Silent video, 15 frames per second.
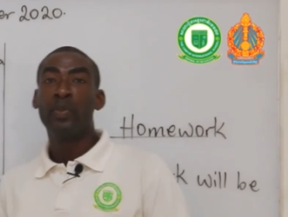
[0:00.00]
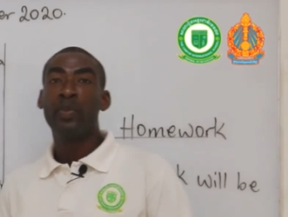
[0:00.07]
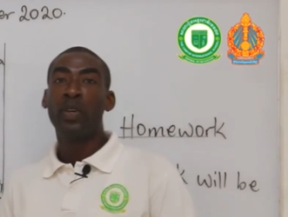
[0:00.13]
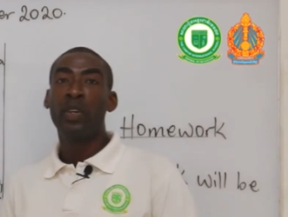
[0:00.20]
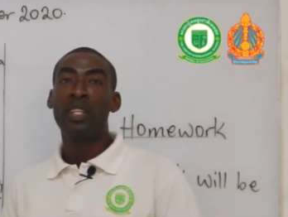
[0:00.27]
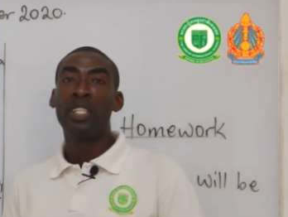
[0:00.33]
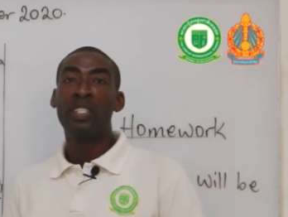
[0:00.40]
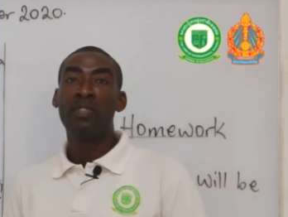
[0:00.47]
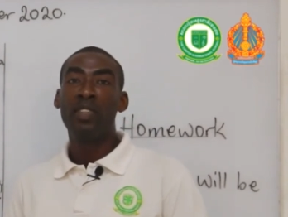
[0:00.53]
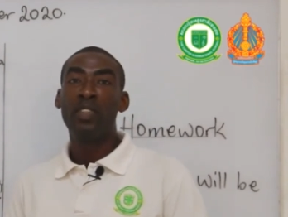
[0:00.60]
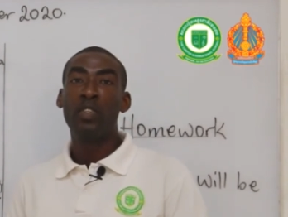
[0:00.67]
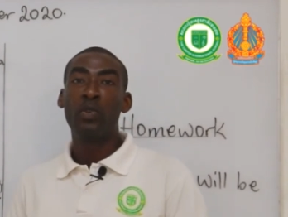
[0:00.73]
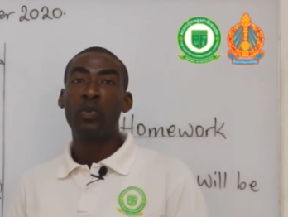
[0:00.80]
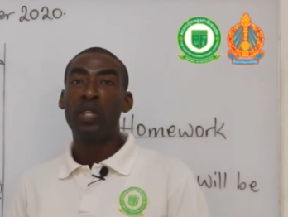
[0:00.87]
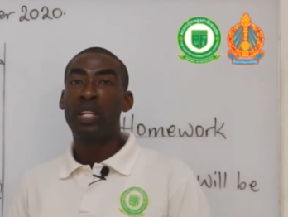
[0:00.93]
On this
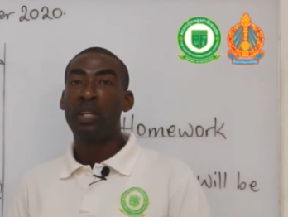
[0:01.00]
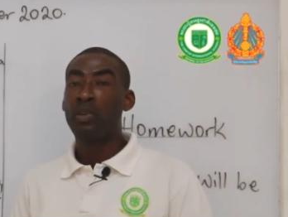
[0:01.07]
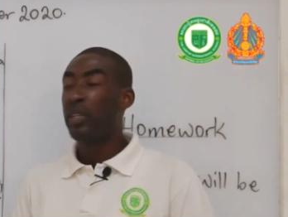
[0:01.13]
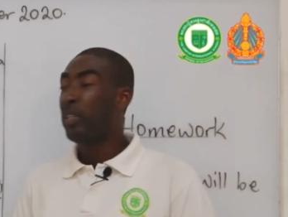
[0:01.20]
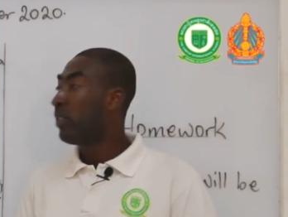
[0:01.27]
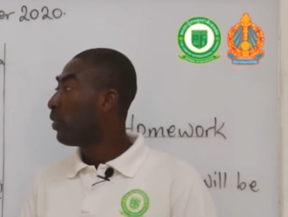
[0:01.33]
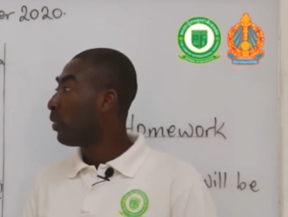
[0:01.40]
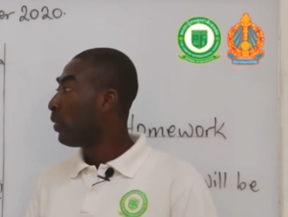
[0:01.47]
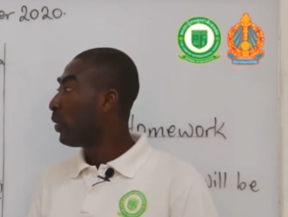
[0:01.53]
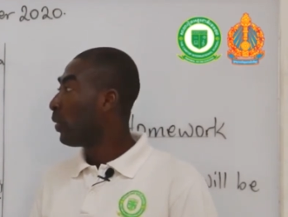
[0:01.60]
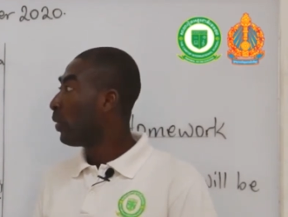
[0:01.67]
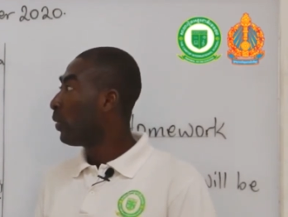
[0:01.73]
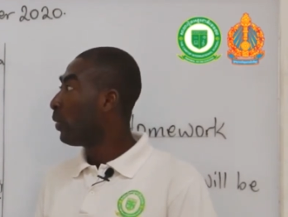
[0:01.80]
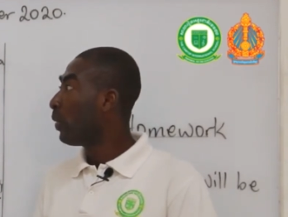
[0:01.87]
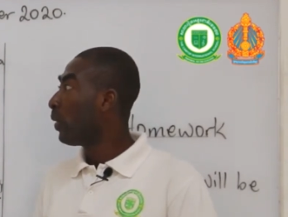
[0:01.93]
video, we are going to
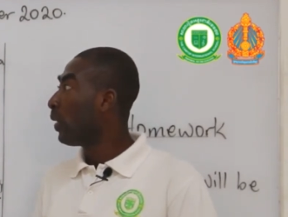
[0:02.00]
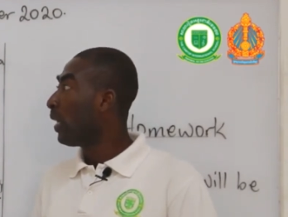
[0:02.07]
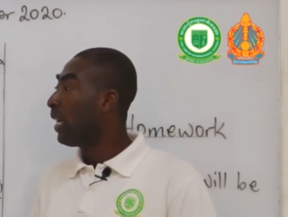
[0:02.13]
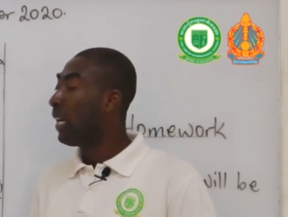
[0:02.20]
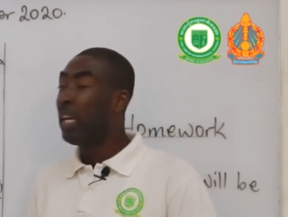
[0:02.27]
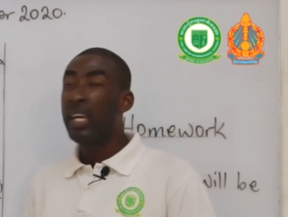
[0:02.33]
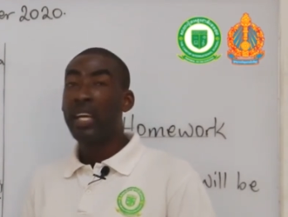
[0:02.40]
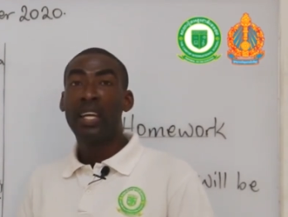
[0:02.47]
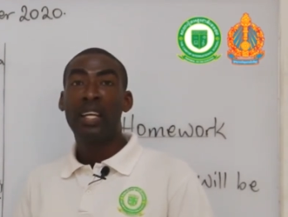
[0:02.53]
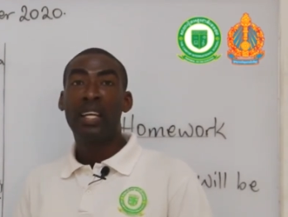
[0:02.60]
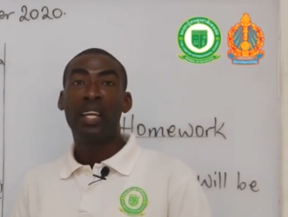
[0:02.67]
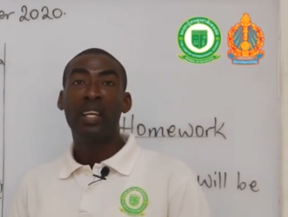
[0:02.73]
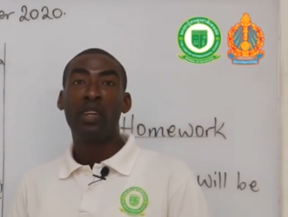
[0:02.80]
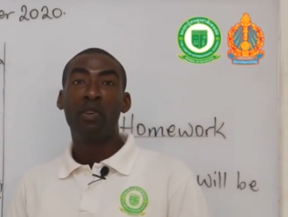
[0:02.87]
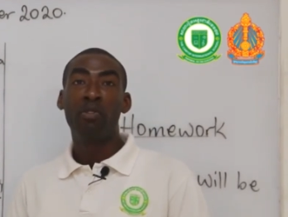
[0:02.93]
do a
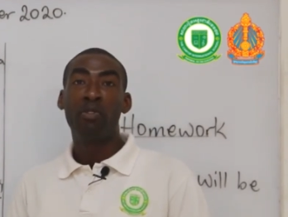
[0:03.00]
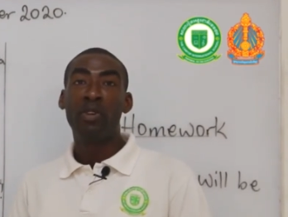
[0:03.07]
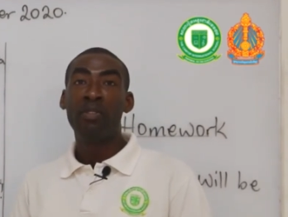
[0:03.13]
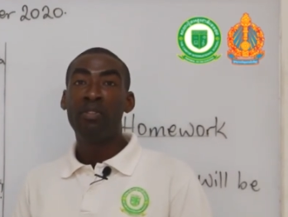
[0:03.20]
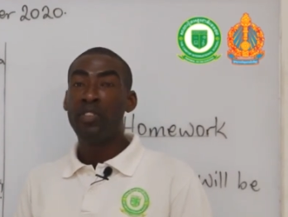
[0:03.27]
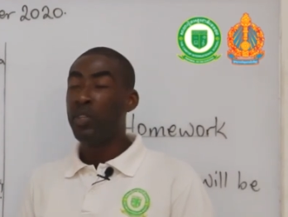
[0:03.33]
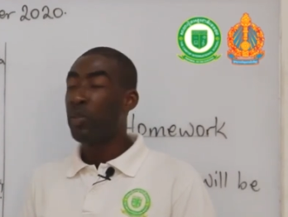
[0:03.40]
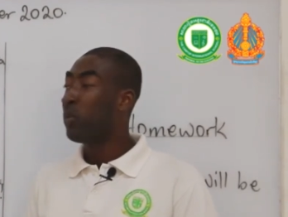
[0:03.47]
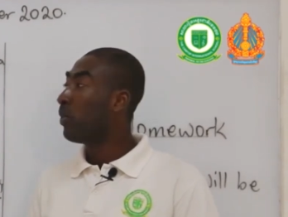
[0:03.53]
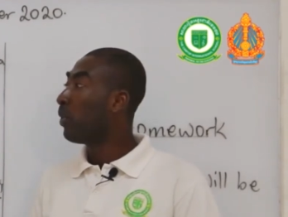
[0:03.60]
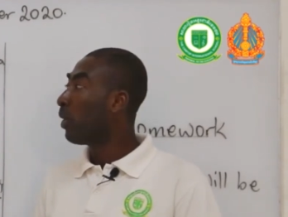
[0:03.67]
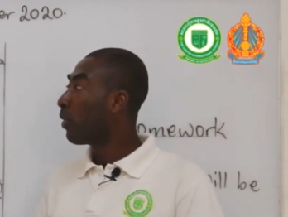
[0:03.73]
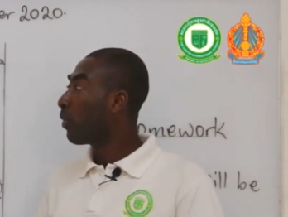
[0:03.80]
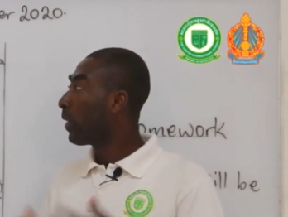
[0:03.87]
kind of review or